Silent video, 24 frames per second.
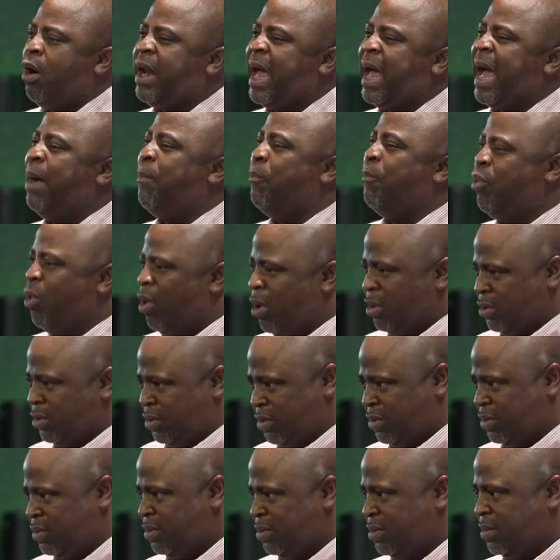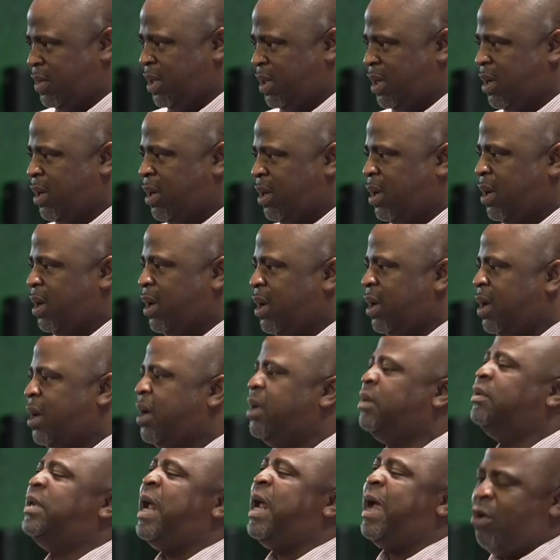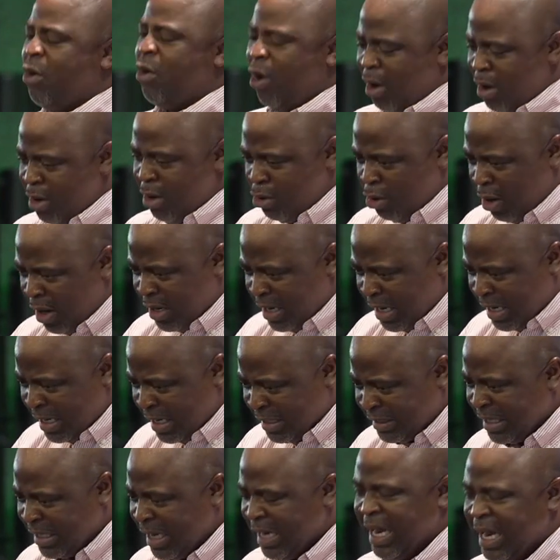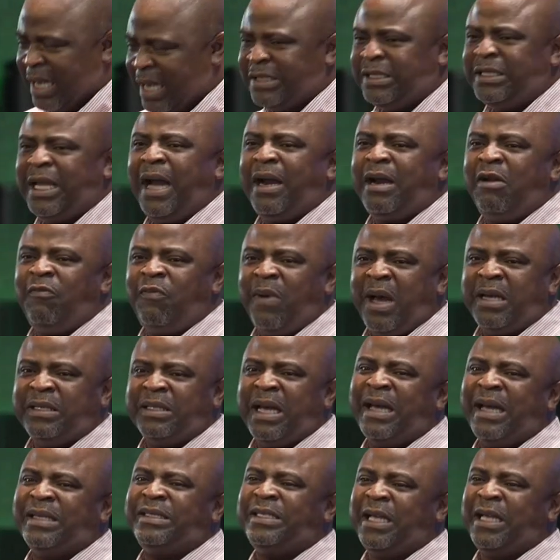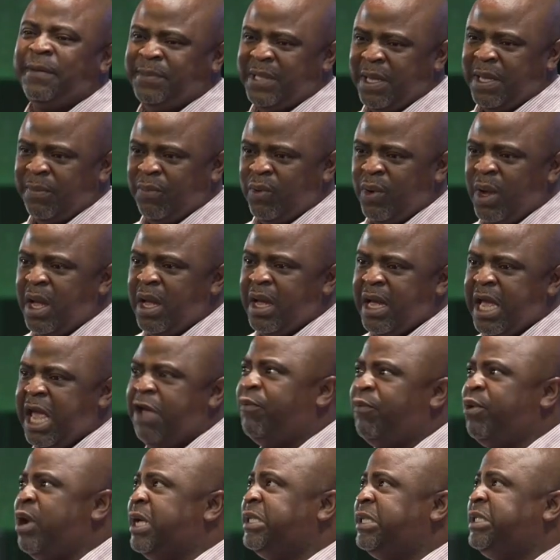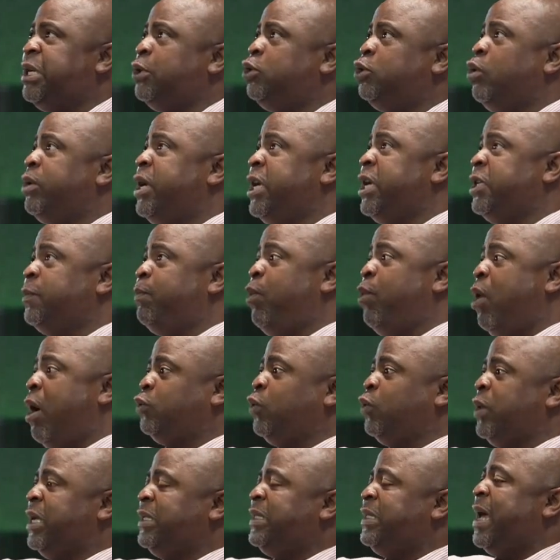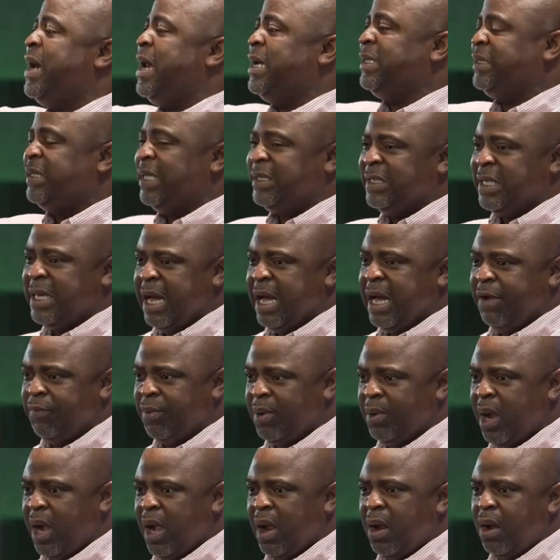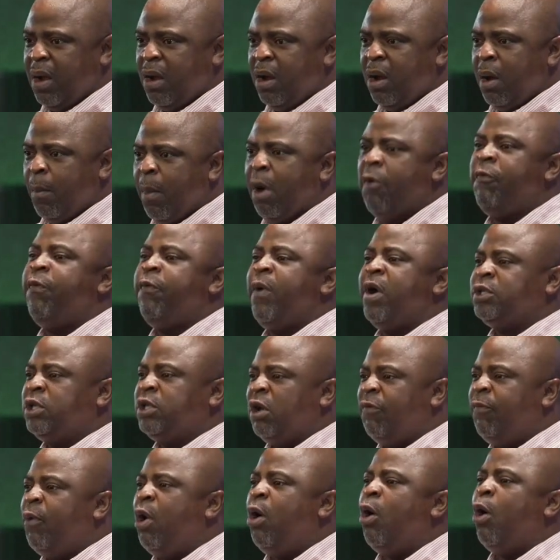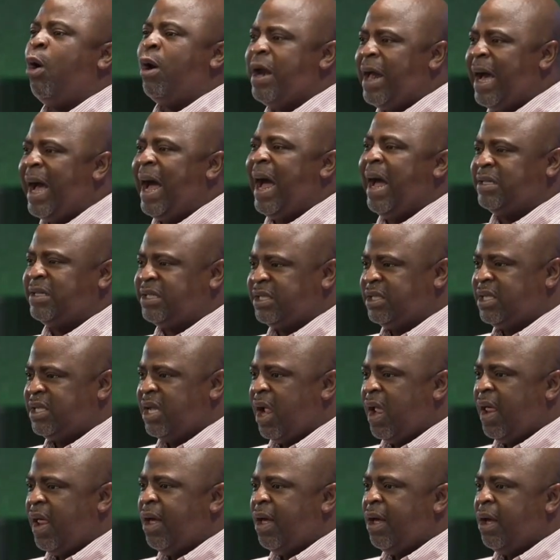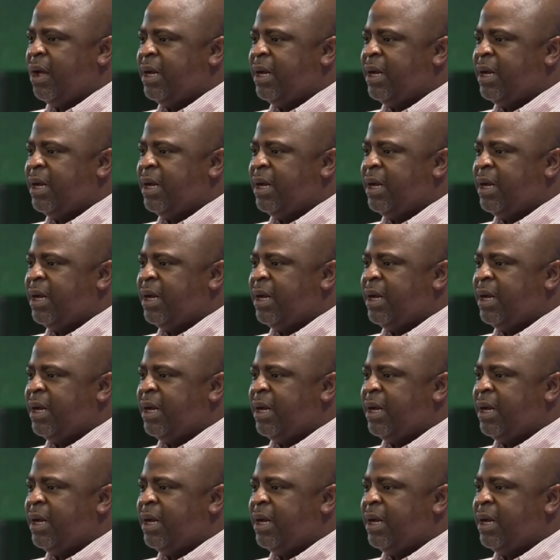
God and blood? Then God nodded and said that sacrifice is acceptable. Even though he still took his blood to the eternal seat in heaven. But first of all, on earth,